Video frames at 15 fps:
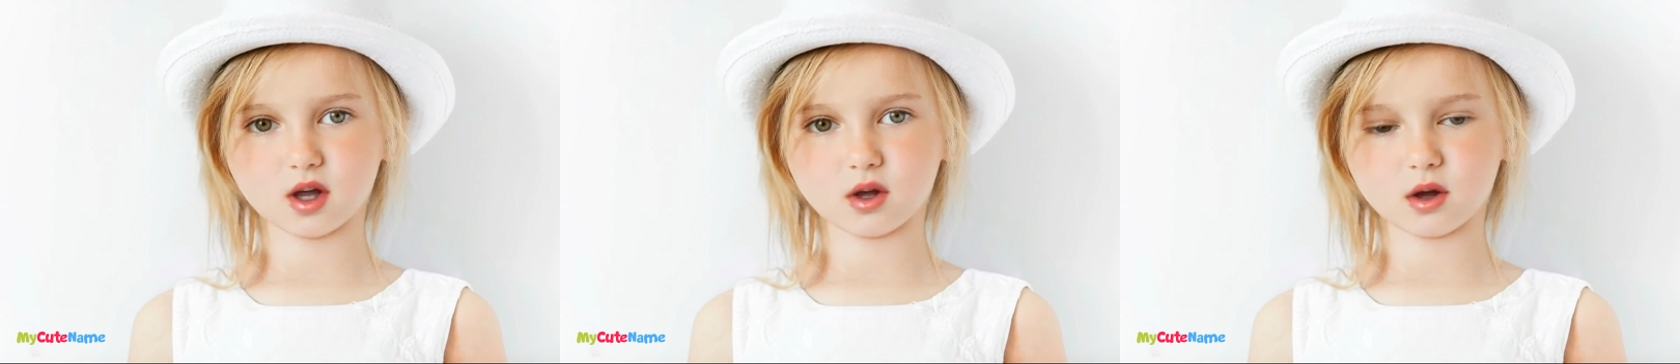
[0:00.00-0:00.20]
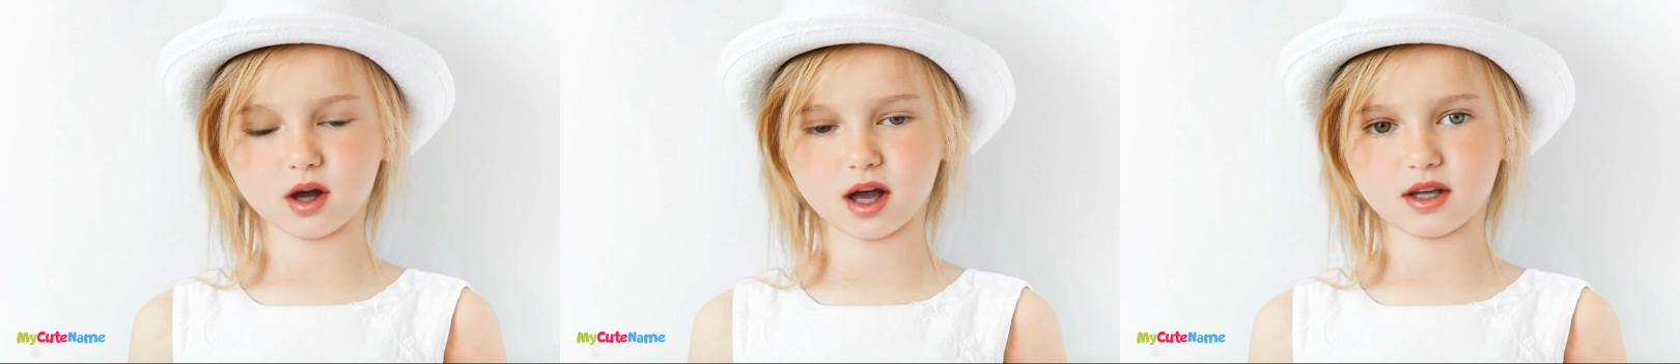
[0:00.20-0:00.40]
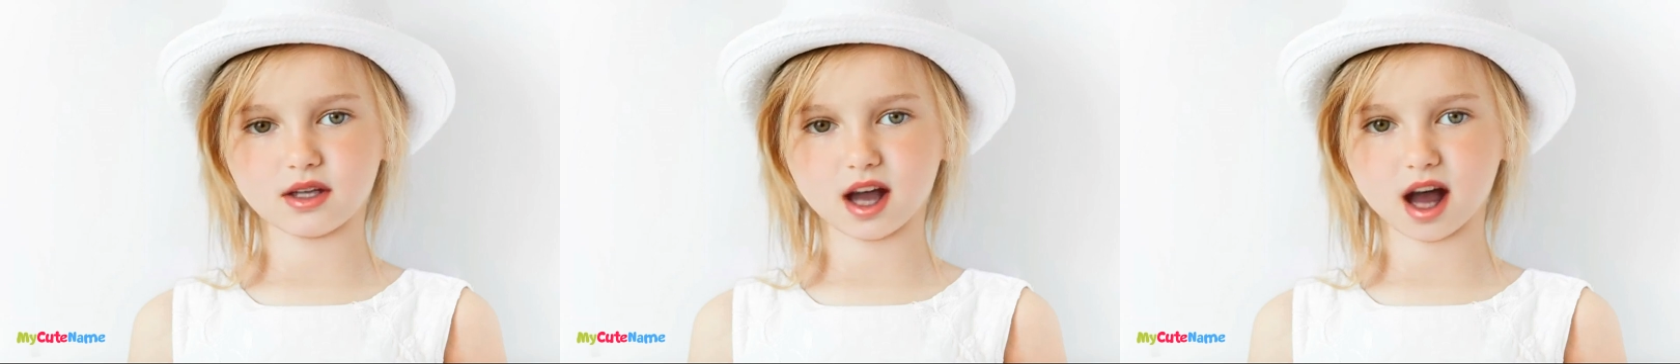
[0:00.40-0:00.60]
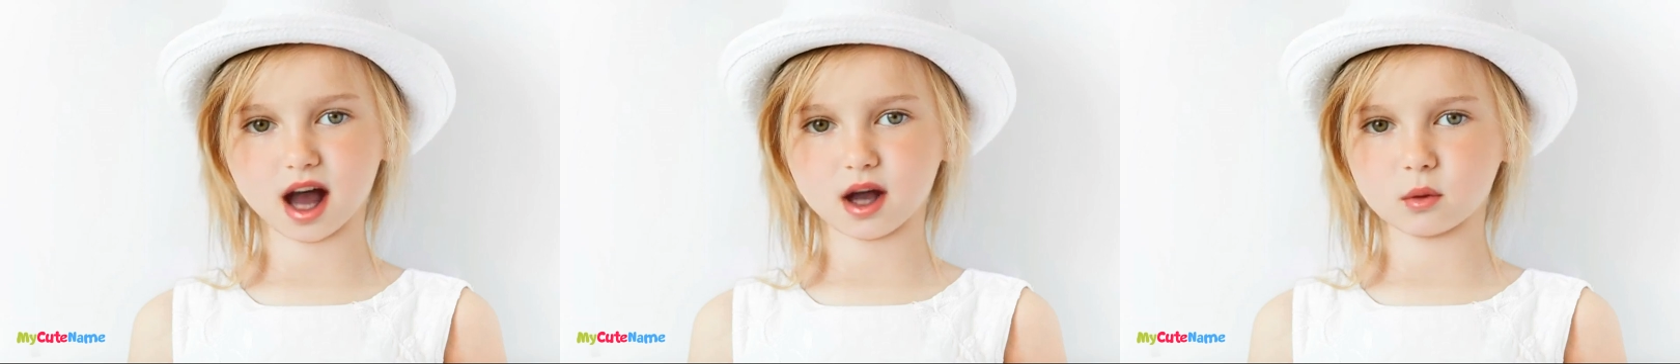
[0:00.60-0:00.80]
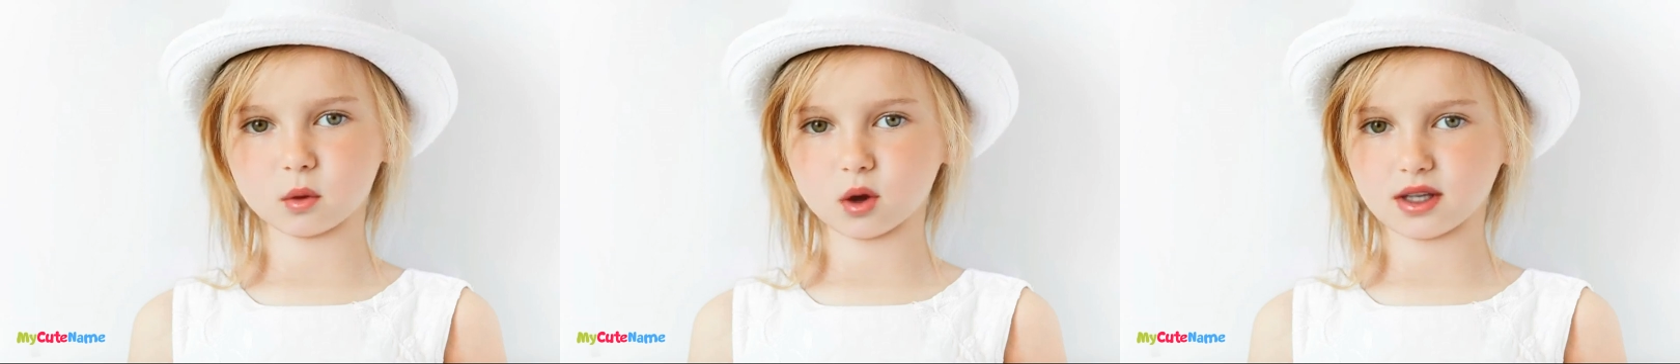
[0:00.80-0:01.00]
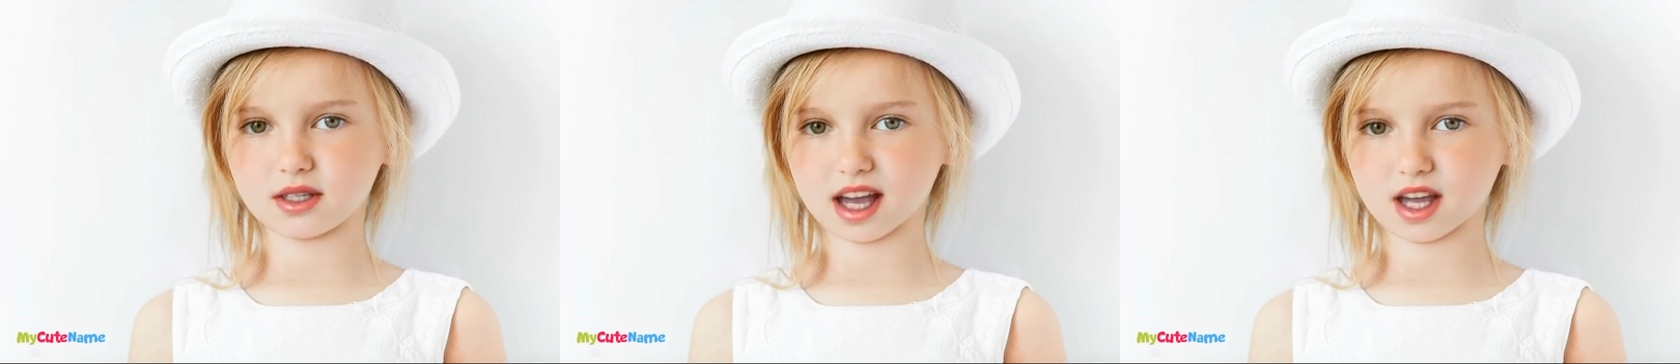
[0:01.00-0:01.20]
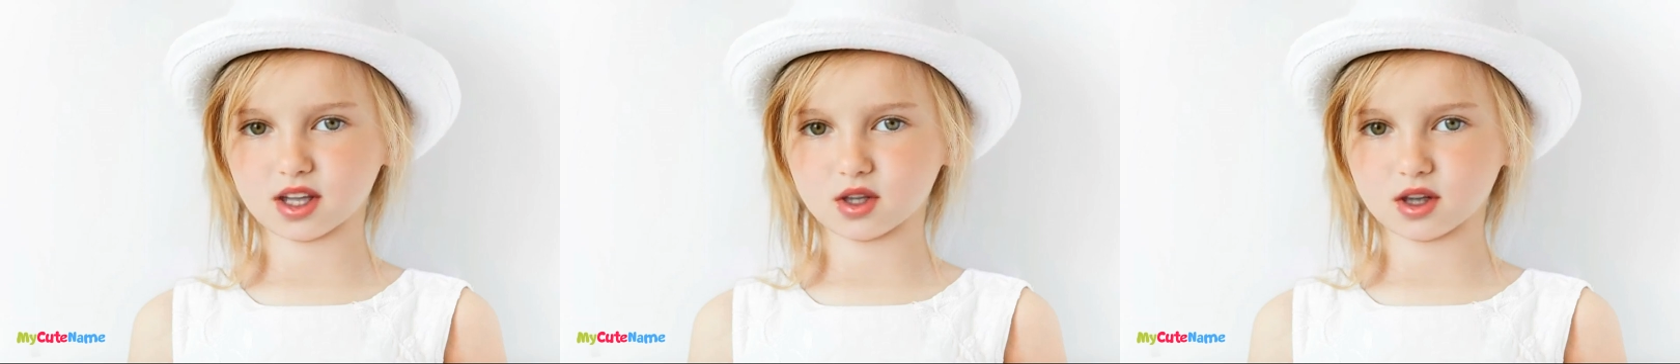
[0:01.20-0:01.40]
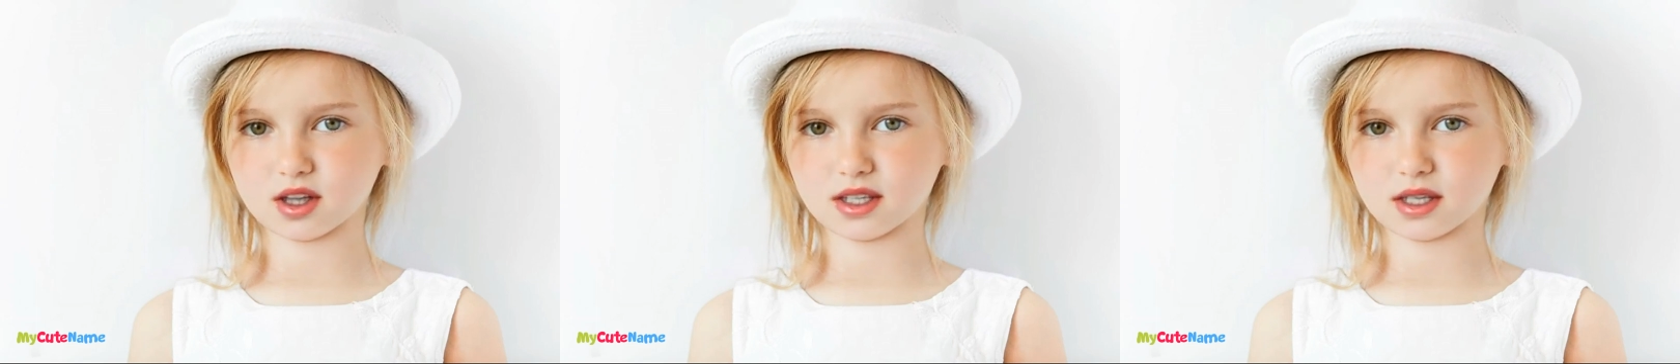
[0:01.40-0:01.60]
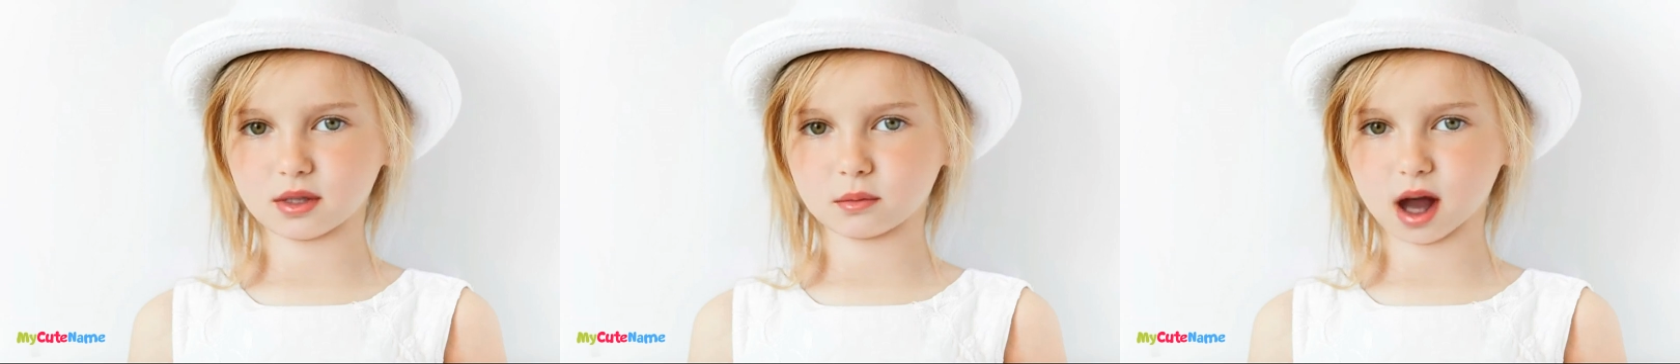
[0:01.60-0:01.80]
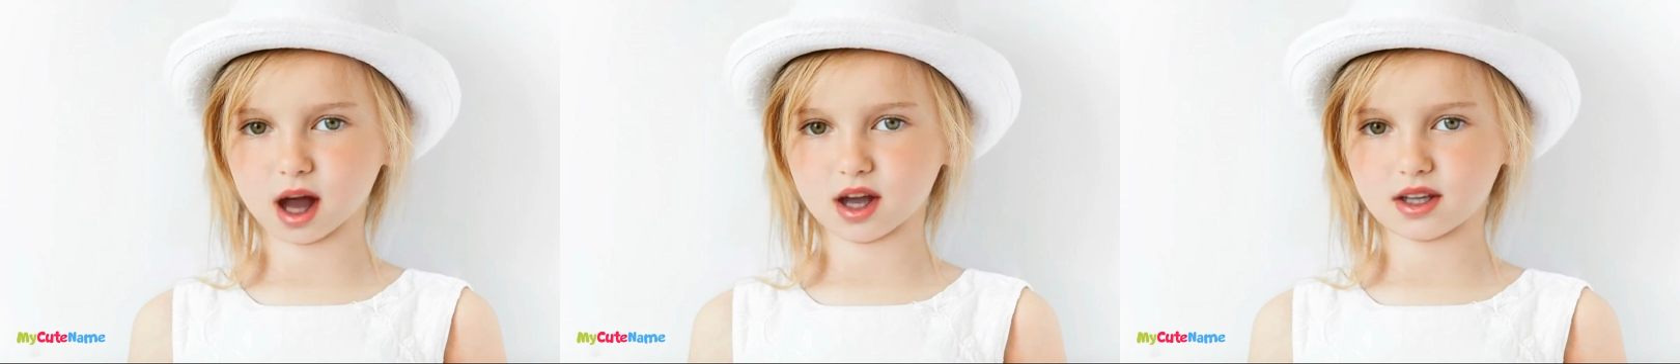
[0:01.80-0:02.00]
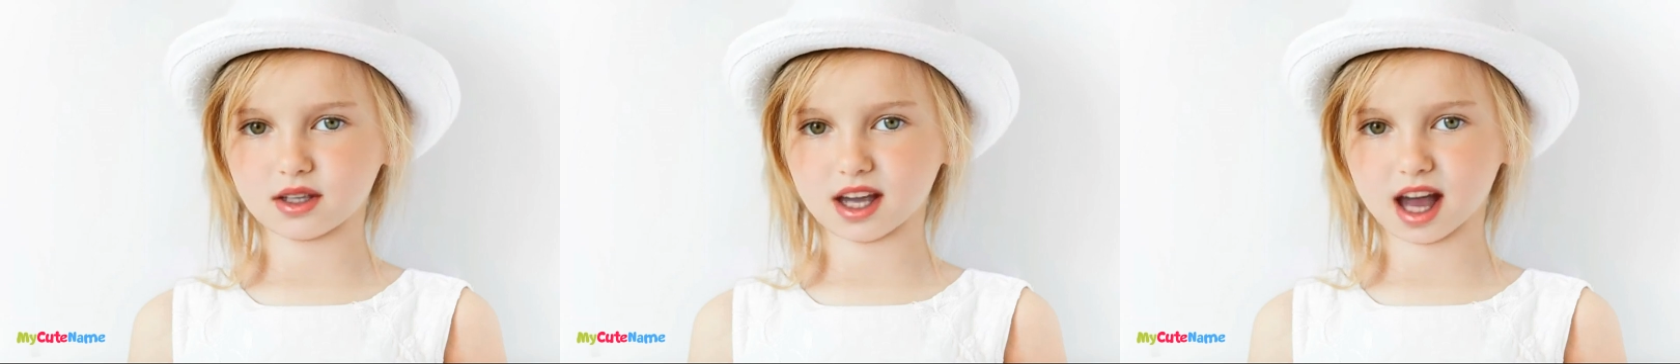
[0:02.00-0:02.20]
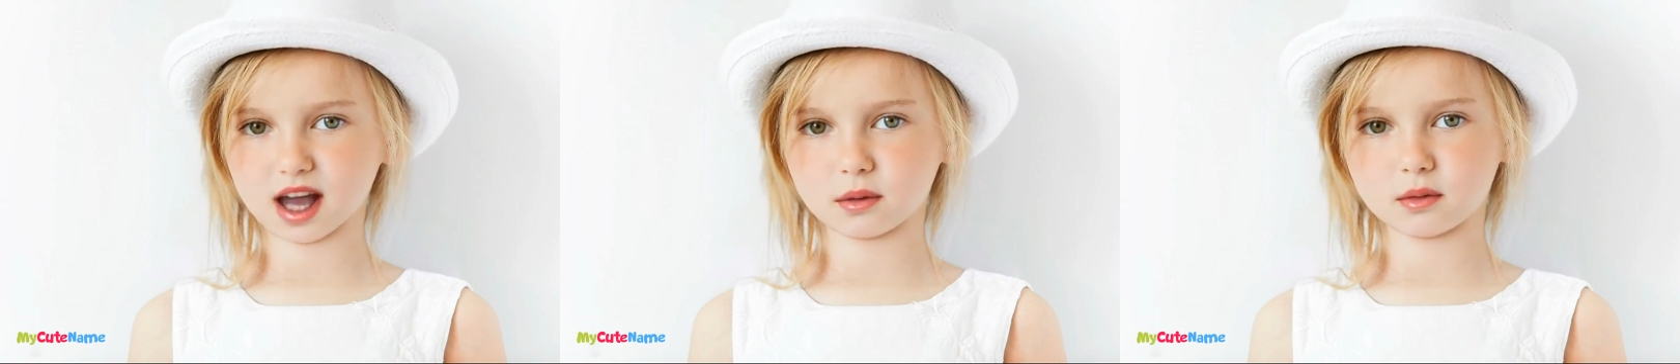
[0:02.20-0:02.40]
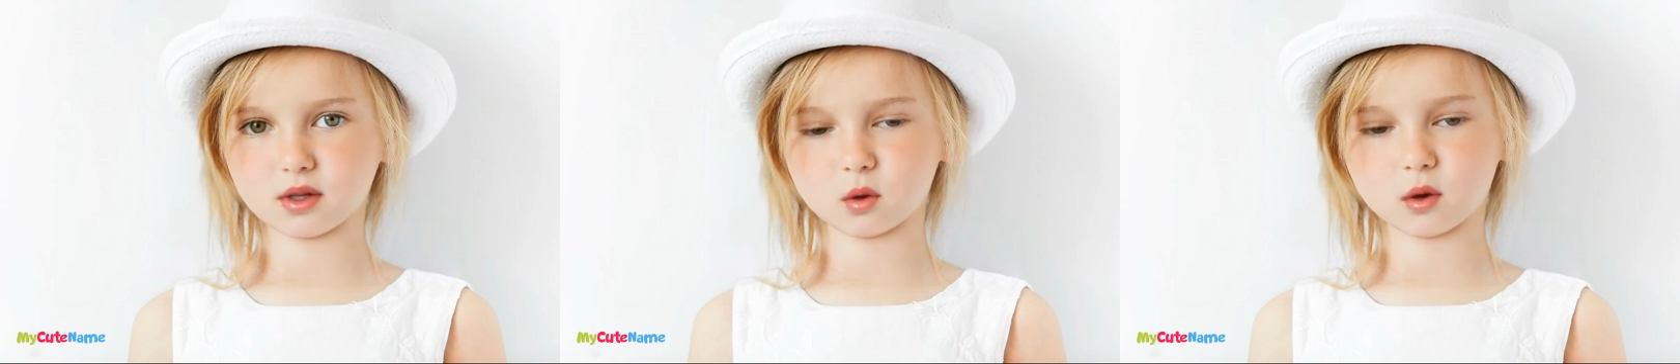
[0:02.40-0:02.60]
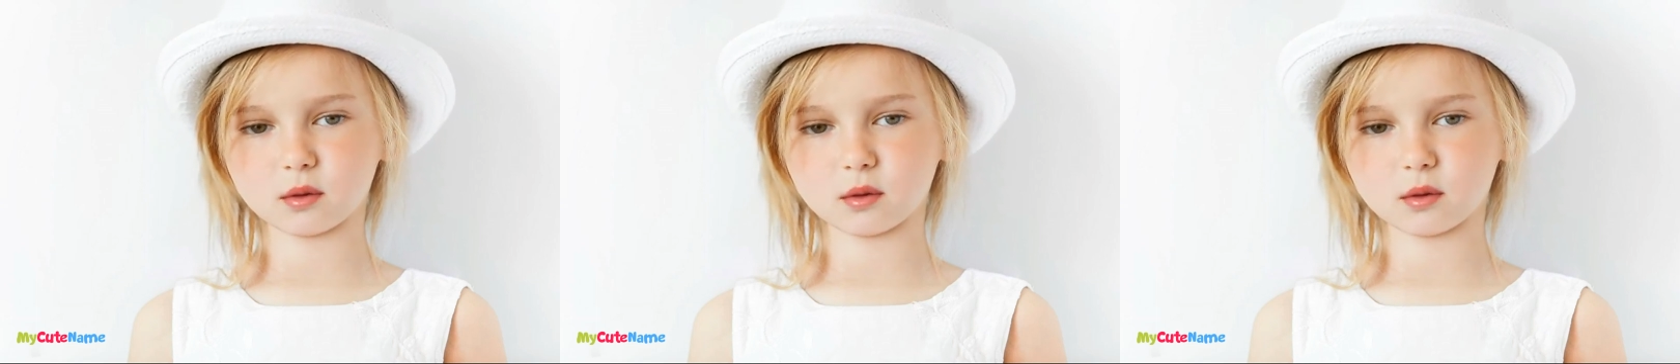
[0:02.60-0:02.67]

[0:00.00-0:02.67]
during a time when nature-inspired names